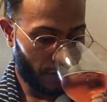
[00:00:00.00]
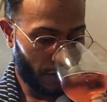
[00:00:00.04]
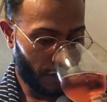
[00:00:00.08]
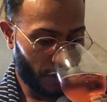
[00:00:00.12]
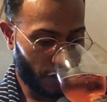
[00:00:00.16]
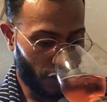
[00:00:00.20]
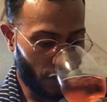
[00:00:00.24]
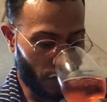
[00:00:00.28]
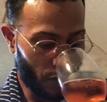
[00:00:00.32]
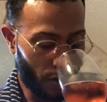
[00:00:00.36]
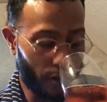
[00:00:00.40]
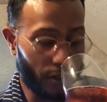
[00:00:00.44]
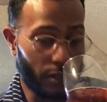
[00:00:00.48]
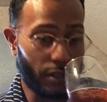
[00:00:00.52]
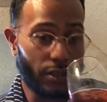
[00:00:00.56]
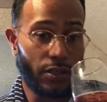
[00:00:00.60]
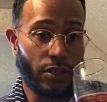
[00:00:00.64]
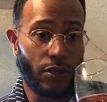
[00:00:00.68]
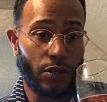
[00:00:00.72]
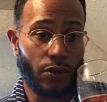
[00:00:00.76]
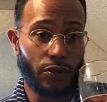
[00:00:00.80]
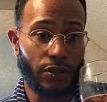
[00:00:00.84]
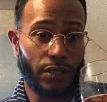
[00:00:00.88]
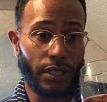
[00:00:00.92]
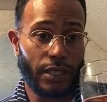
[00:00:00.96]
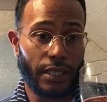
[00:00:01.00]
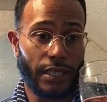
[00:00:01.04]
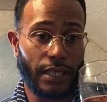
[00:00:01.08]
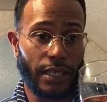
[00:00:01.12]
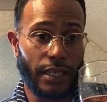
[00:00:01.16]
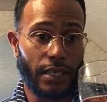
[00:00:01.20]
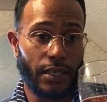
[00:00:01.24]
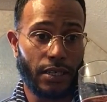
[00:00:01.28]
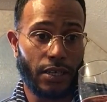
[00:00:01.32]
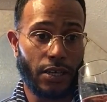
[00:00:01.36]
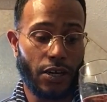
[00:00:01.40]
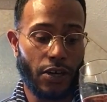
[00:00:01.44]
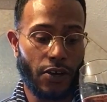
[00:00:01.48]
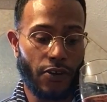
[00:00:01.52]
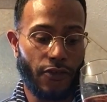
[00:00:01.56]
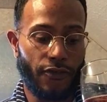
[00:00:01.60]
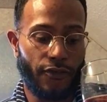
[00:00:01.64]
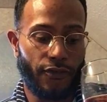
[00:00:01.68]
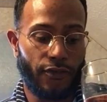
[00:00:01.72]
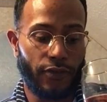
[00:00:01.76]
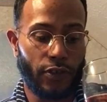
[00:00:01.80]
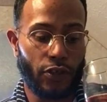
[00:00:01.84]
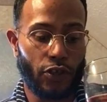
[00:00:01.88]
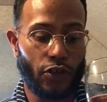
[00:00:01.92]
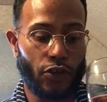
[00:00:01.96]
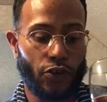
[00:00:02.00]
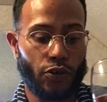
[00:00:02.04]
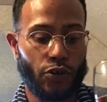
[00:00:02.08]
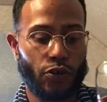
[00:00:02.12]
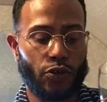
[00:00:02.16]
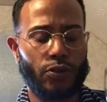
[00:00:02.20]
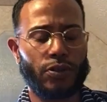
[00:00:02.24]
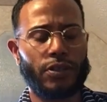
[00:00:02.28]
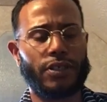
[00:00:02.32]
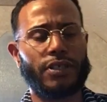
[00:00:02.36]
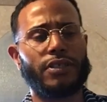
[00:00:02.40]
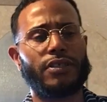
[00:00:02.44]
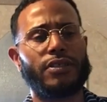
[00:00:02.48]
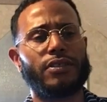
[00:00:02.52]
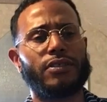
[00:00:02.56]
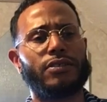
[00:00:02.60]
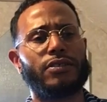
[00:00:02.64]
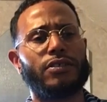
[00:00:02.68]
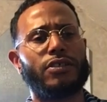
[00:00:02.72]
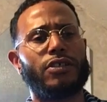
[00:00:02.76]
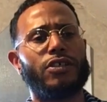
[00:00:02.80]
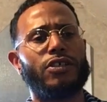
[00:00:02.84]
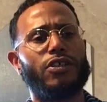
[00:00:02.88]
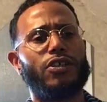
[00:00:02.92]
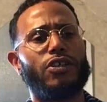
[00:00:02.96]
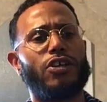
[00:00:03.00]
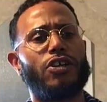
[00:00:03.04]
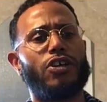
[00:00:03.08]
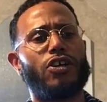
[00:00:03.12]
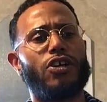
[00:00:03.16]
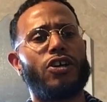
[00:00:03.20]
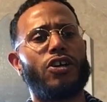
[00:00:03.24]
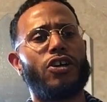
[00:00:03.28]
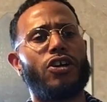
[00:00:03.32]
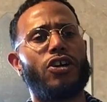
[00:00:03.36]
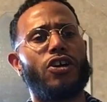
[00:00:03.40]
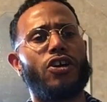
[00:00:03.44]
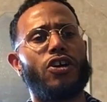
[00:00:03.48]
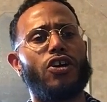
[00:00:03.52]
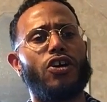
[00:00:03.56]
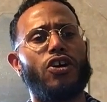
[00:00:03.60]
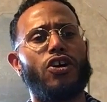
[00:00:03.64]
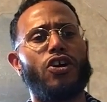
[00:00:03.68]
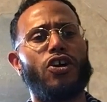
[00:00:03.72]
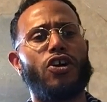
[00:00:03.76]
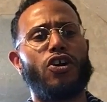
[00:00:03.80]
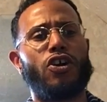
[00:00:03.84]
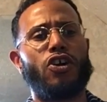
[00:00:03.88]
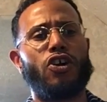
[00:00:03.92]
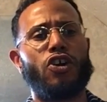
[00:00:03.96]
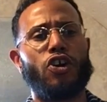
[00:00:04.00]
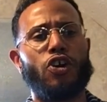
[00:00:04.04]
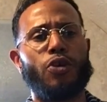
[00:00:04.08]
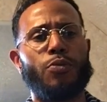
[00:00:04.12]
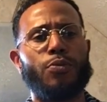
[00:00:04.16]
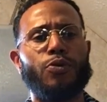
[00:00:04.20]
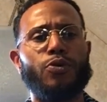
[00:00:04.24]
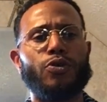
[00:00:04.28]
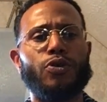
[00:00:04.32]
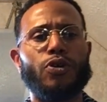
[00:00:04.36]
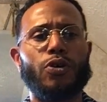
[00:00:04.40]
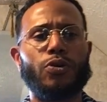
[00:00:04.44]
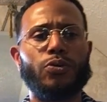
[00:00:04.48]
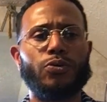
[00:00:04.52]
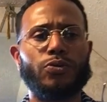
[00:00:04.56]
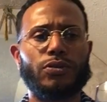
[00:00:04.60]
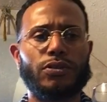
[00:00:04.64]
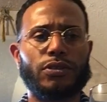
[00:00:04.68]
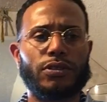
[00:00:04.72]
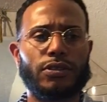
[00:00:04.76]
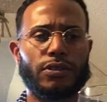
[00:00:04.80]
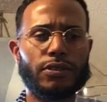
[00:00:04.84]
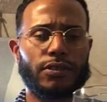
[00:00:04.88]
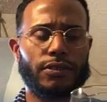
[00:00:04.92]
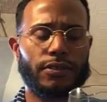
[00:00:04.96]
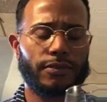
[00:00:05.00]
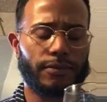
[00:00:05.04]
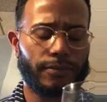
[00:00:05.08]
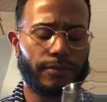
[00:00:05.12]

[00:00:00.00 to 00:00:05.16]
So on the nose, I get floral and herbal notes,